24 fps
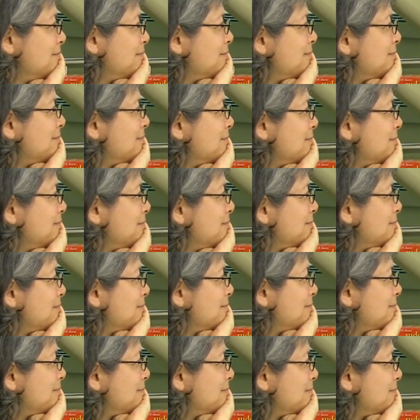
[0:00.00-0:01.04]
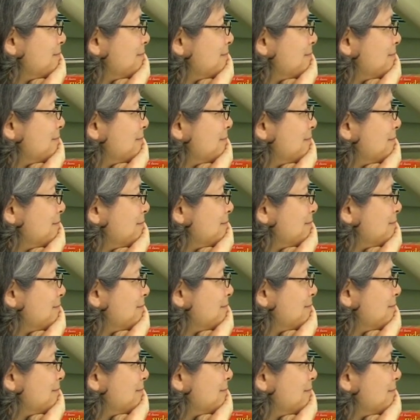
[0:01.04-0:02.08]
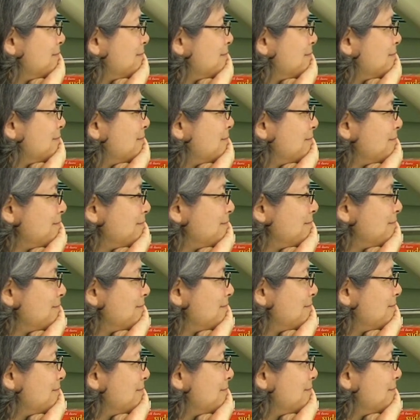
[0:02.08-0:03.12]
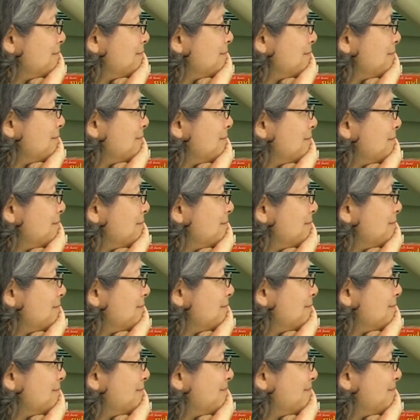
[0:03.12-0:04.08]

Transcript: The person shown says nothing.